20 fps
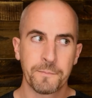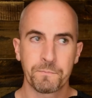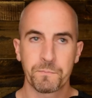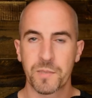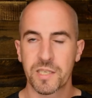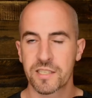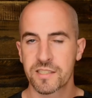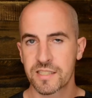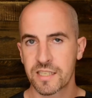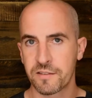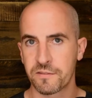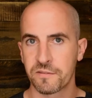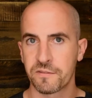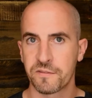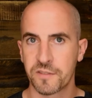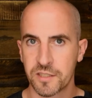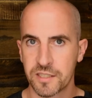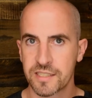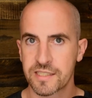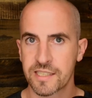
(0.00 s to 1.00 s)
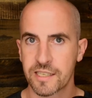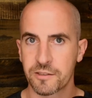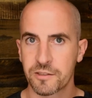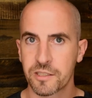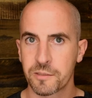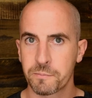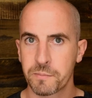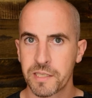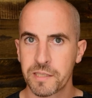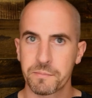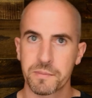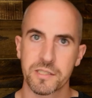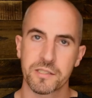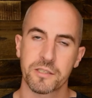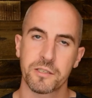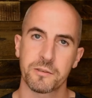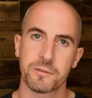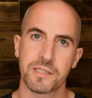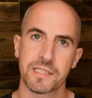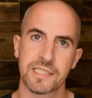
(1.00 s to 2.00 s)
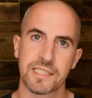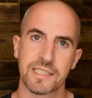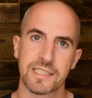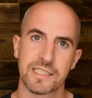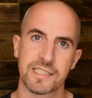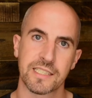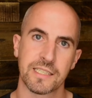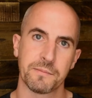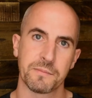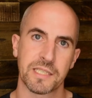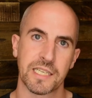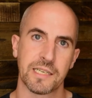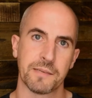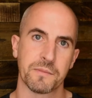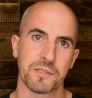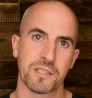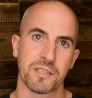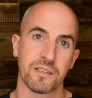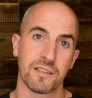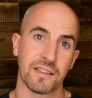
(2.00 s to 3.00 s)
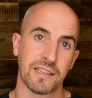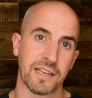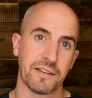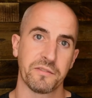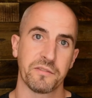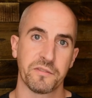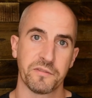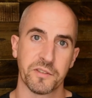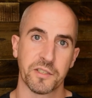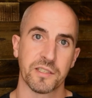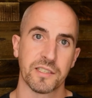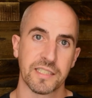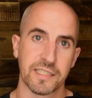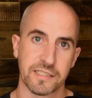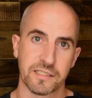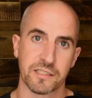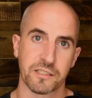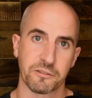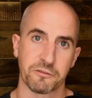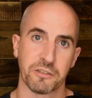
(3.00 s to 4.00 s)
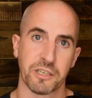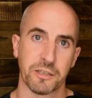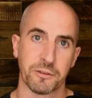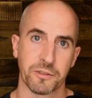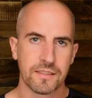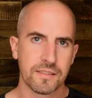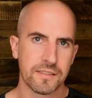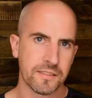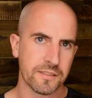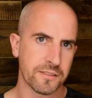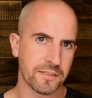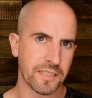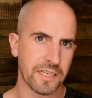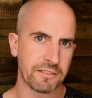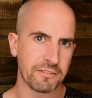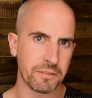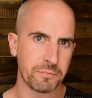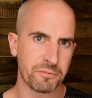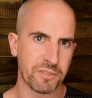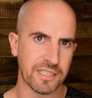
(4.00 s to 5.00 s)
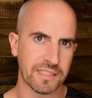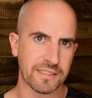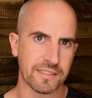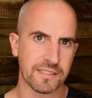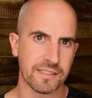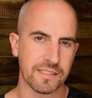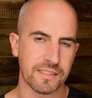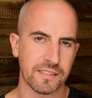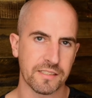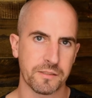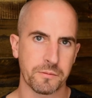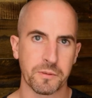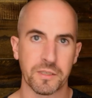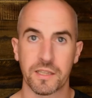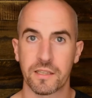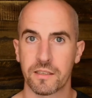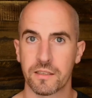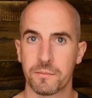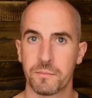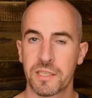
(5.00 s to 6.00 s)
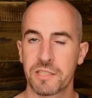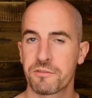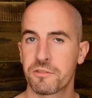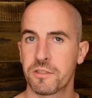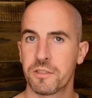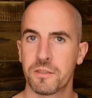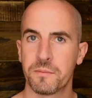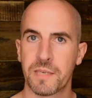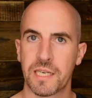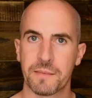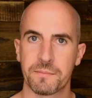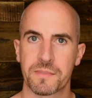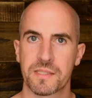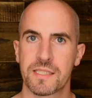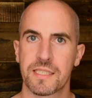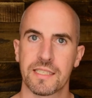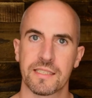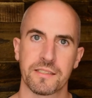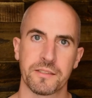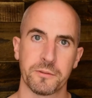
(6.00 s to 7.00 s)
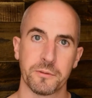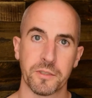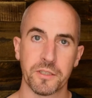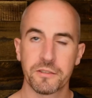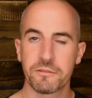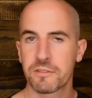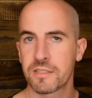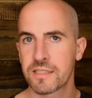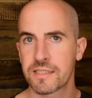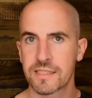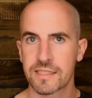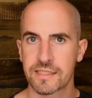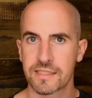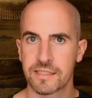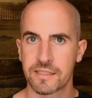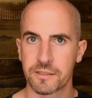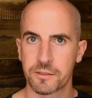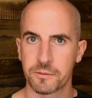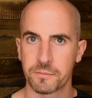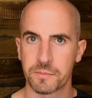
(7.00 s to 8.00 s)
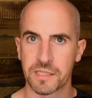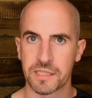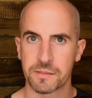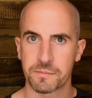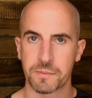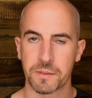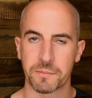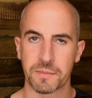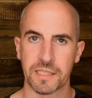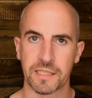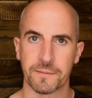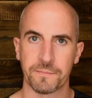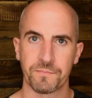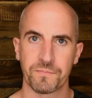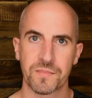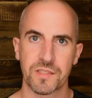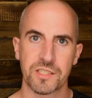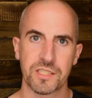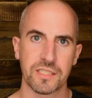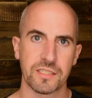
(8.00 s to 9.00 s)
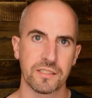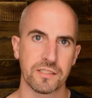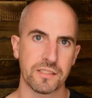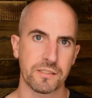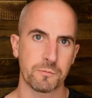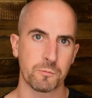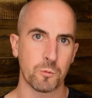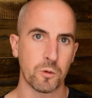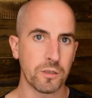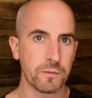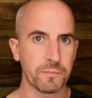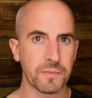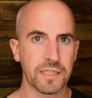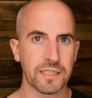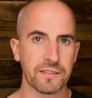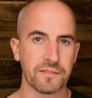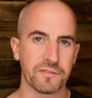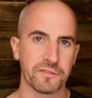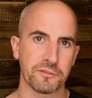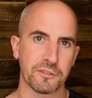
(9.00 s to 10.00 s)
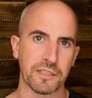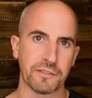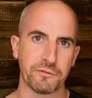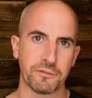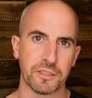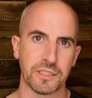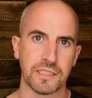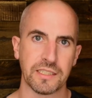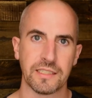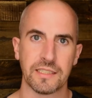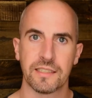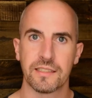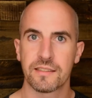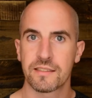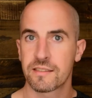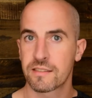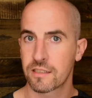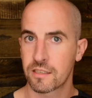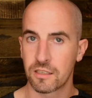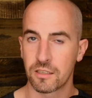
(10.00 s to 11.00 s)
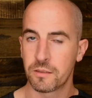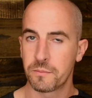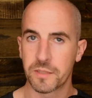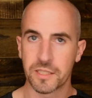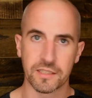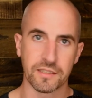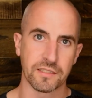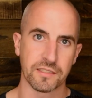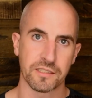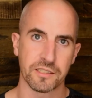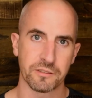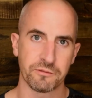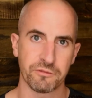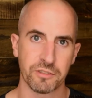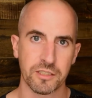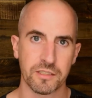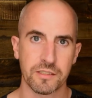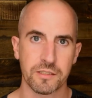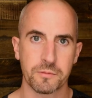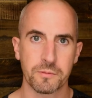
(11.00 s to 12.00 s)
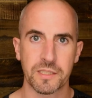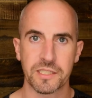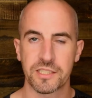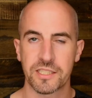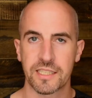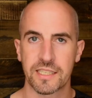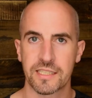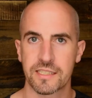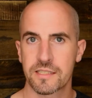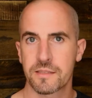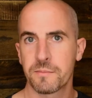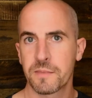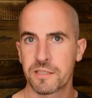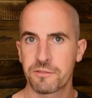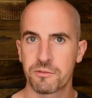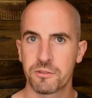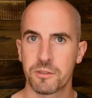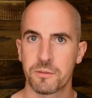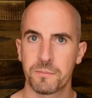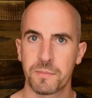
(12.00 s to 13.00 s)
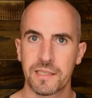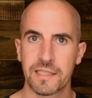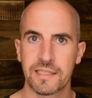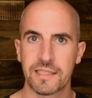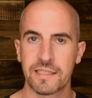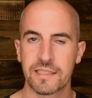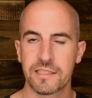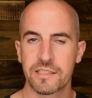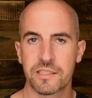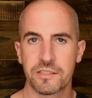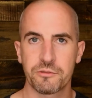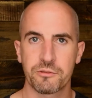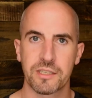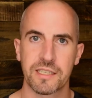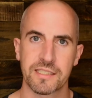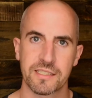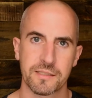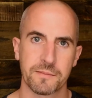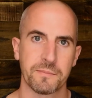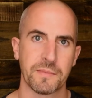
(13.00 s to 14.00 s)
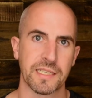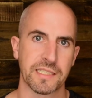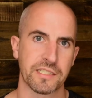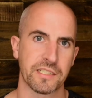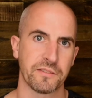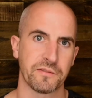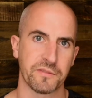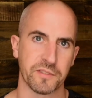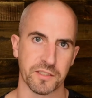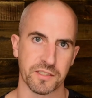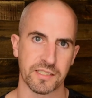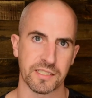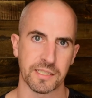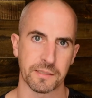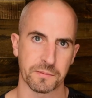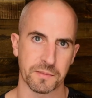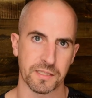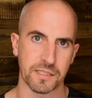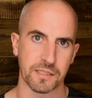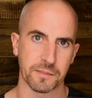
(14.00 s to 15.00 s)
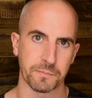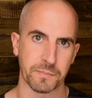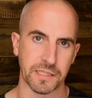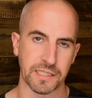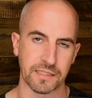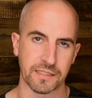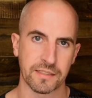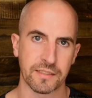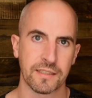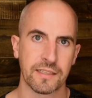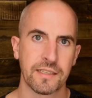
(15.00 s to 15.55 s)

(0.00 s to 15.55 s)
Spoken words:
because that funny sounding beep is always at the same time as her left foot hits the ground. So Carrie practices with her metronome app set to 162 beats per minute. She does 1 minute for every kilometer that she runs where she has the metronome playing and she tries to match her footsteps to the beat.